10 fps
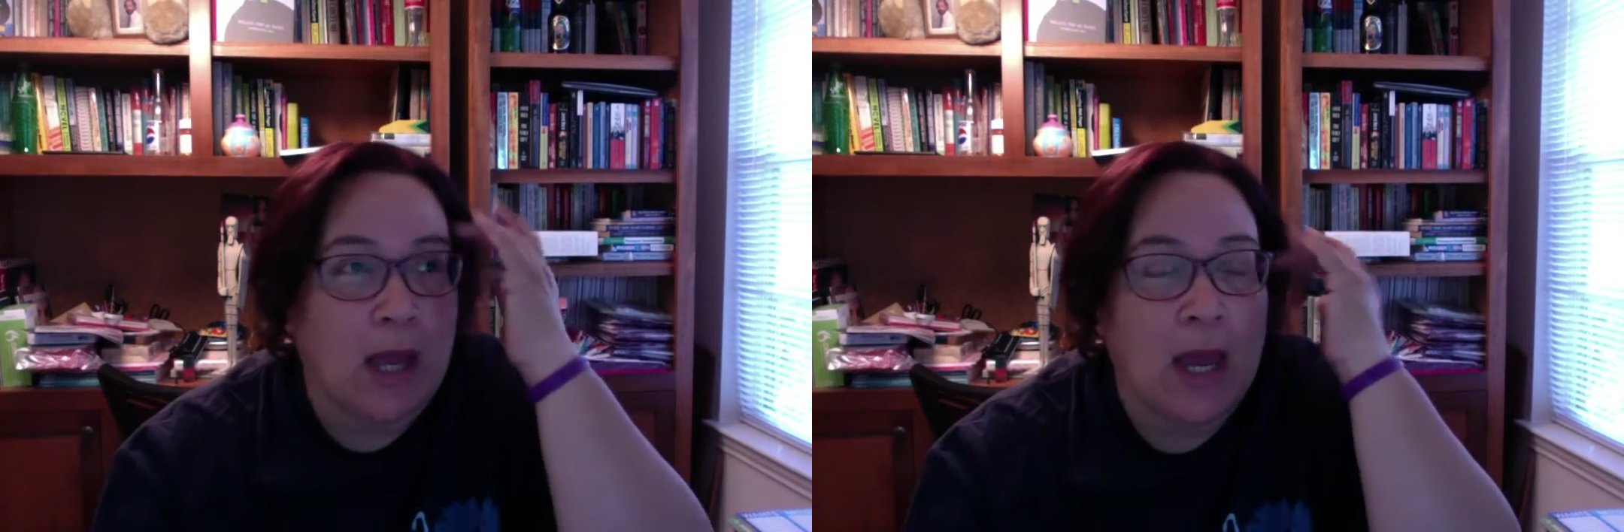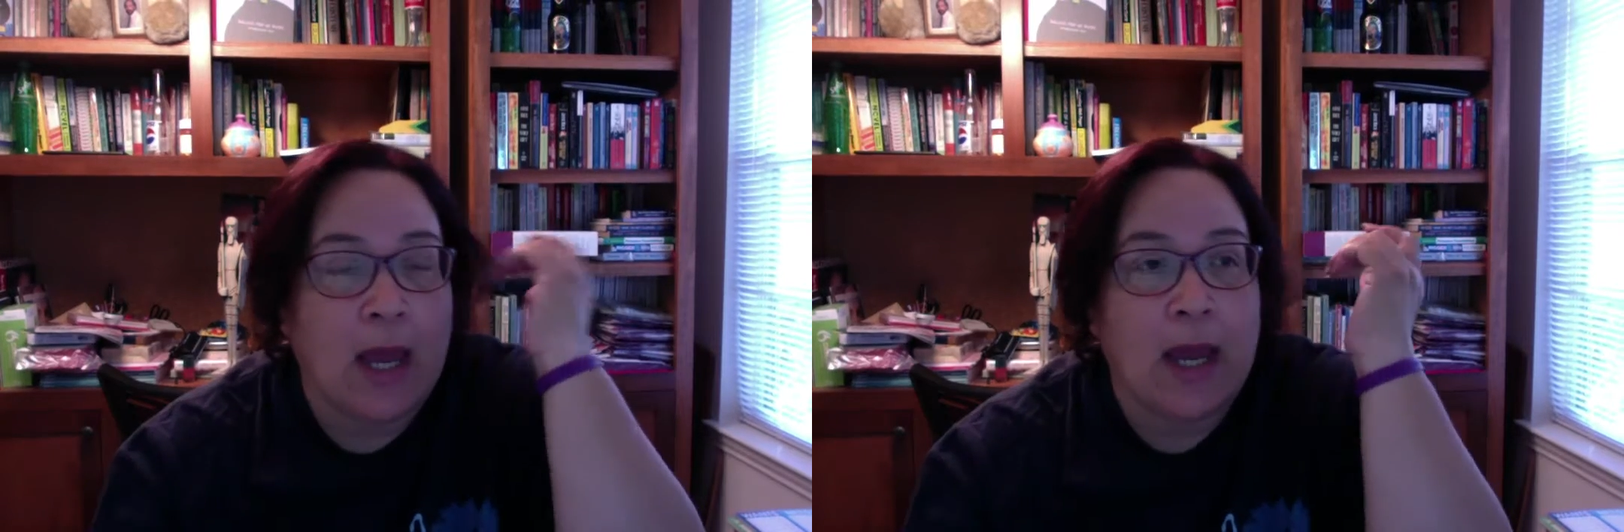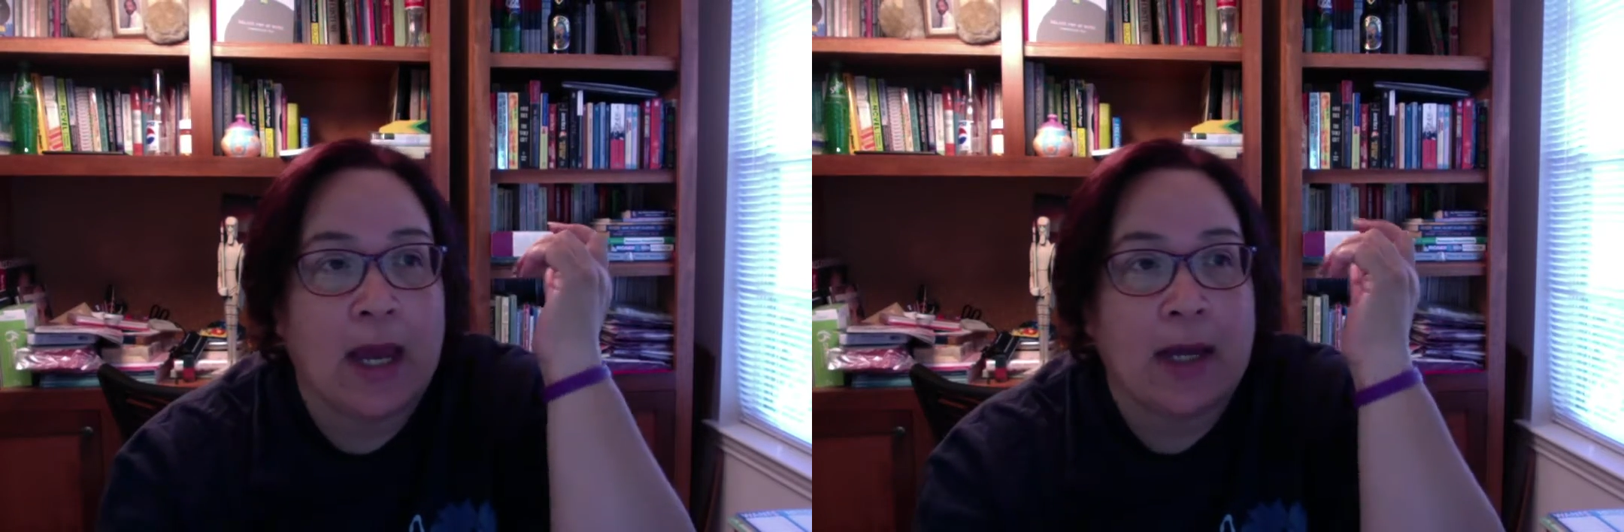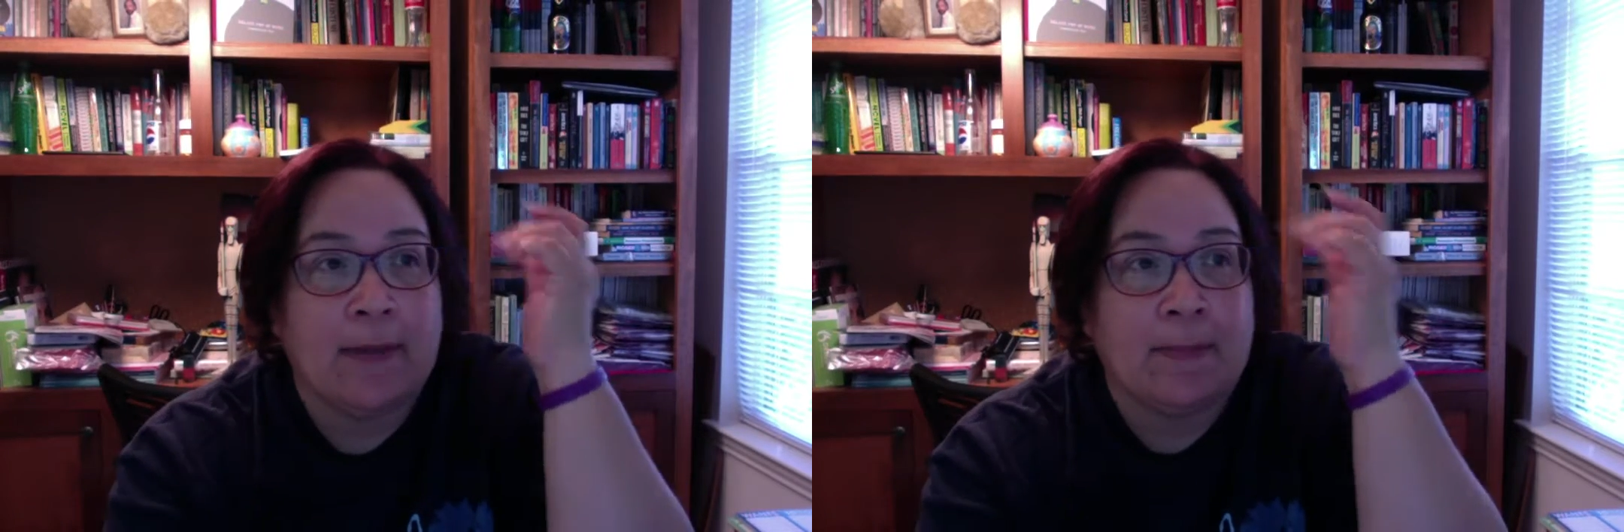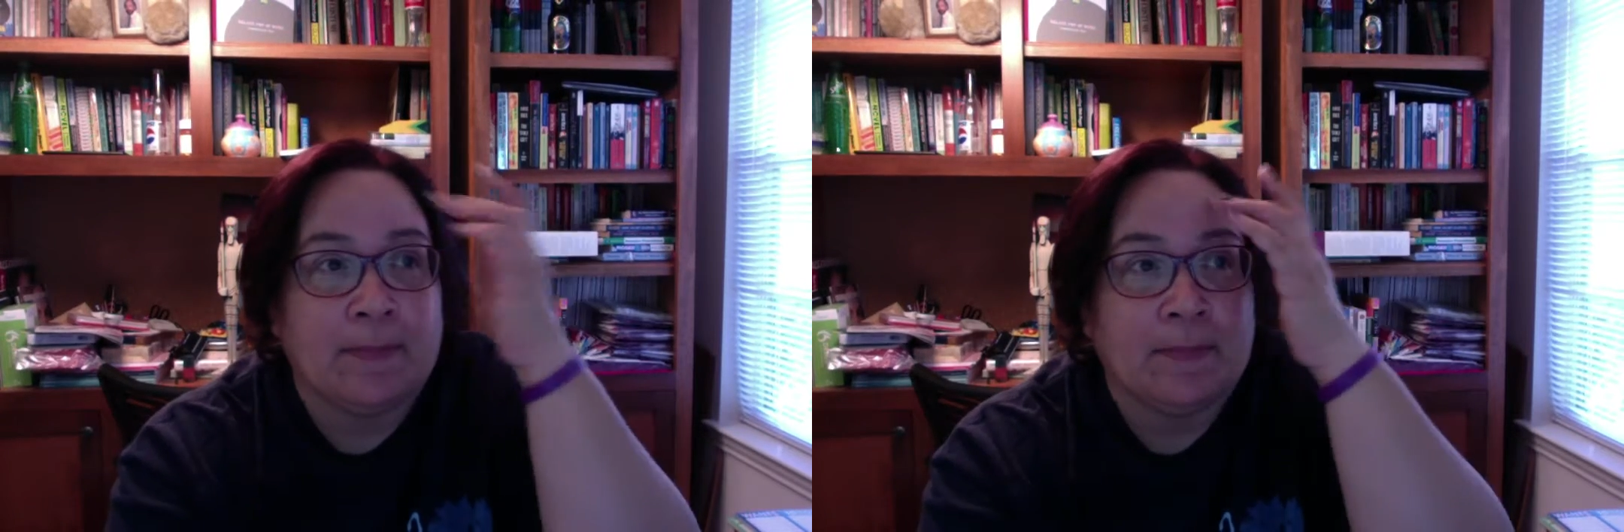
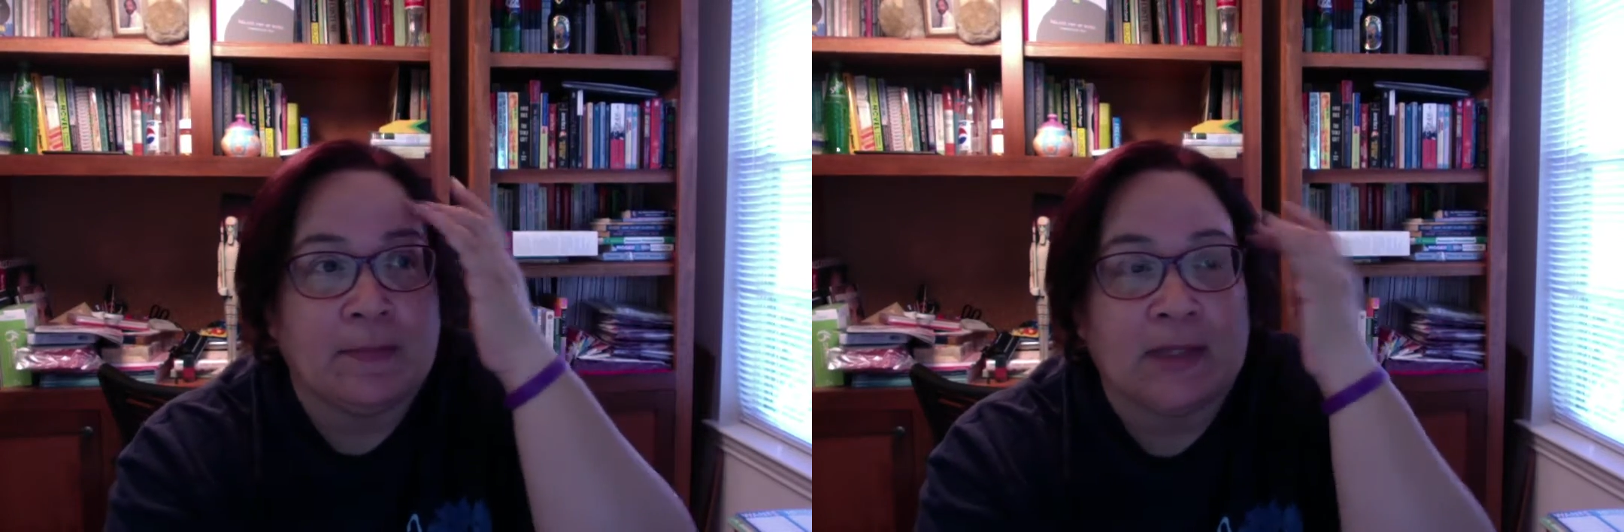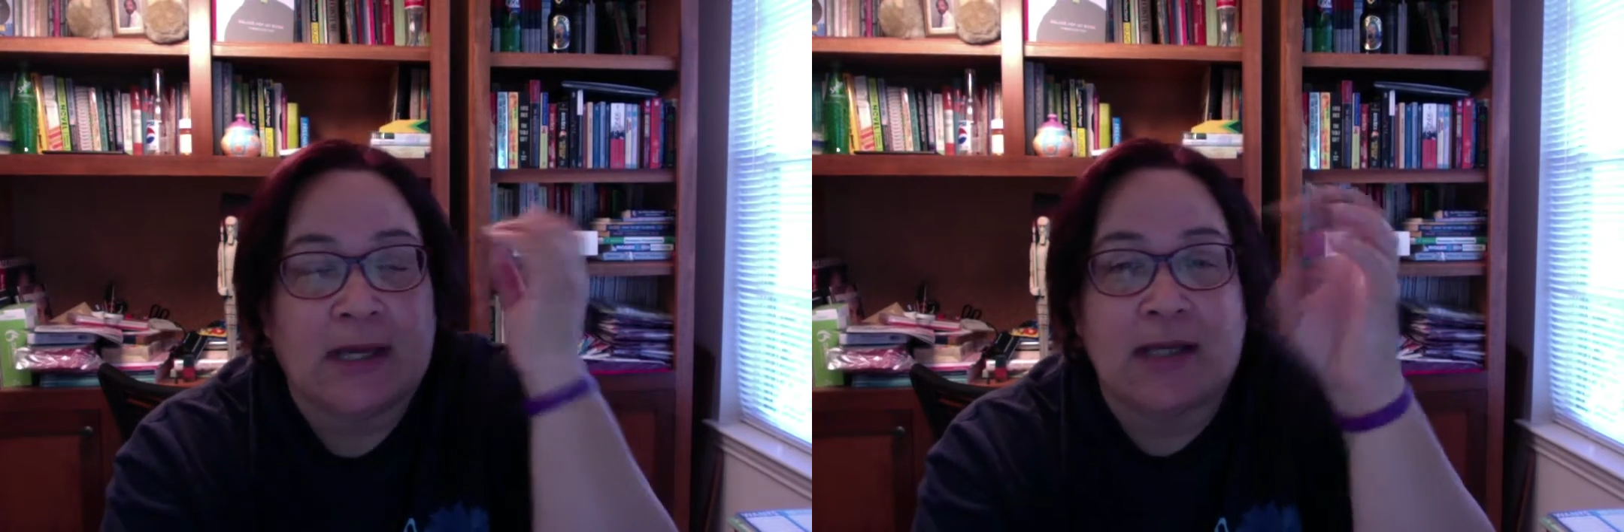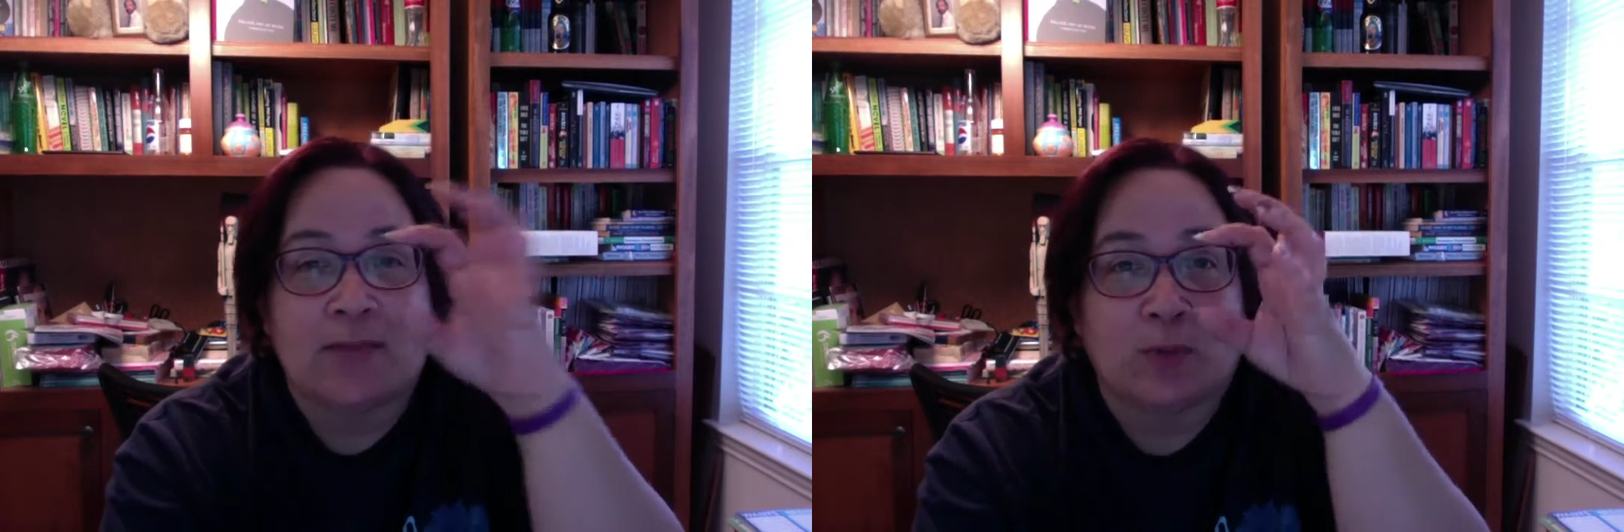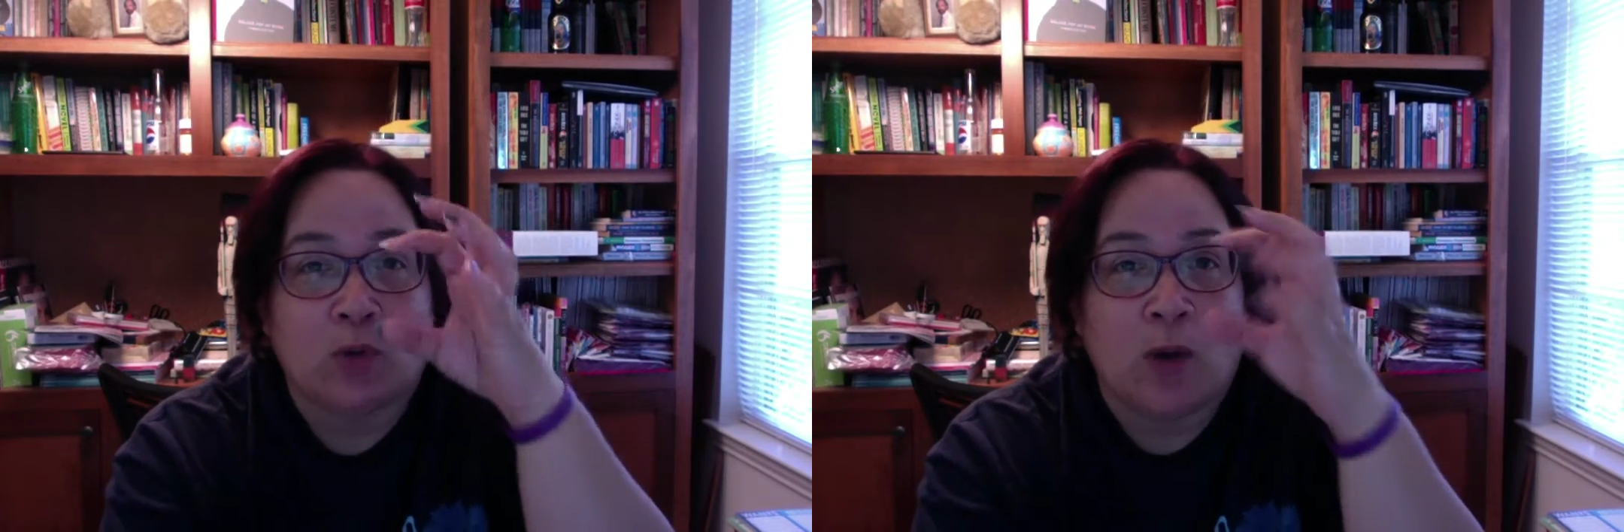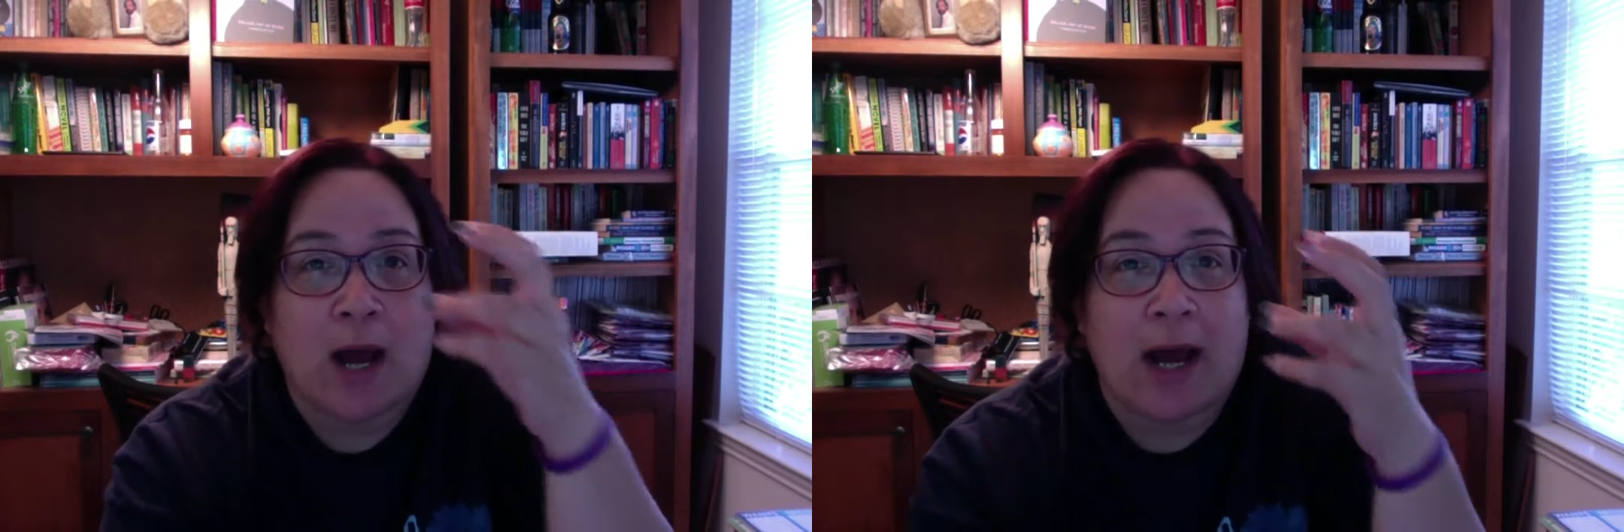and he has
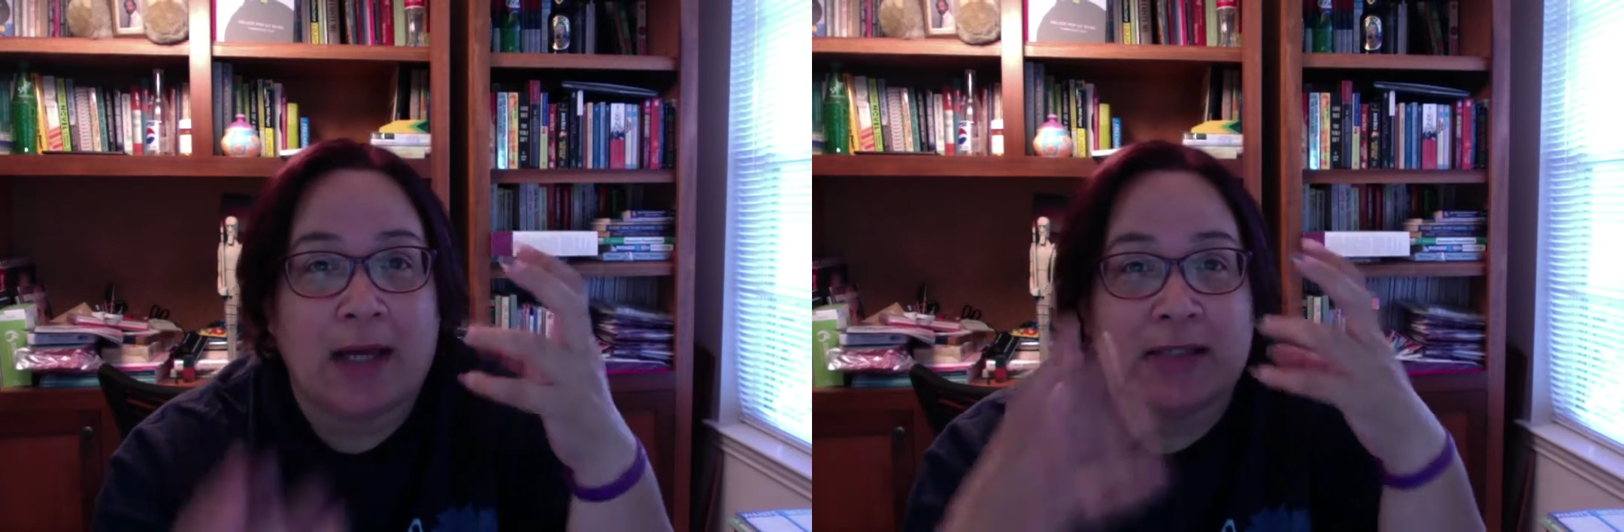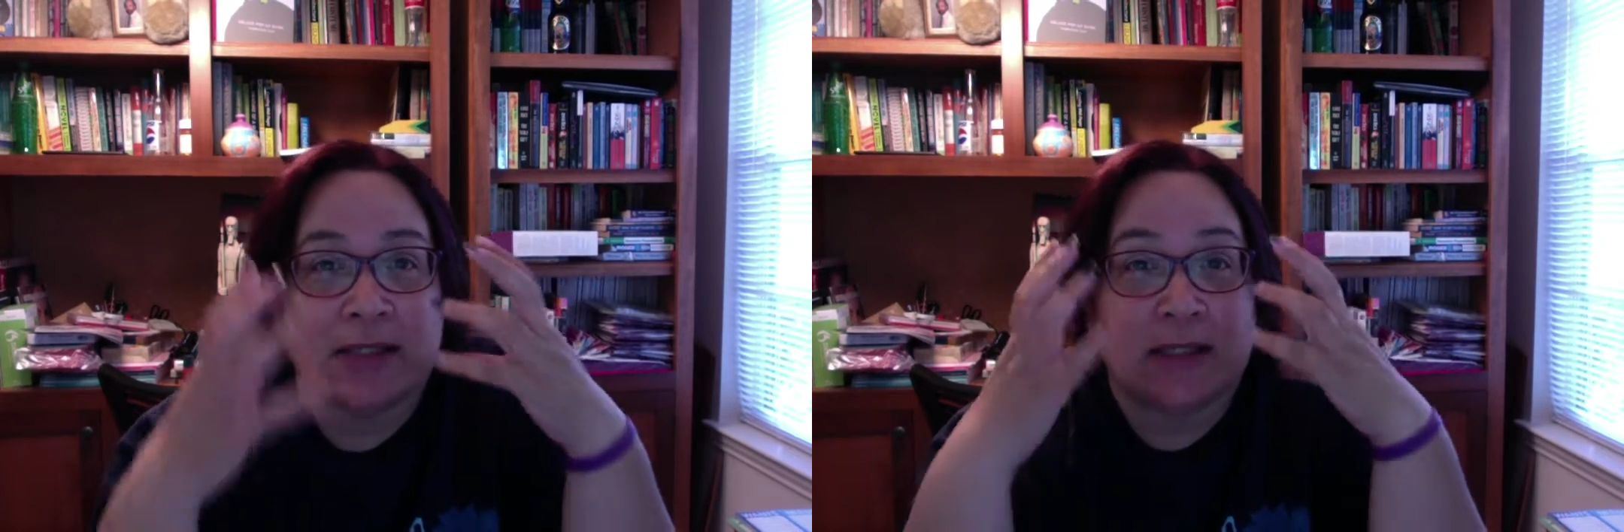blue eyes.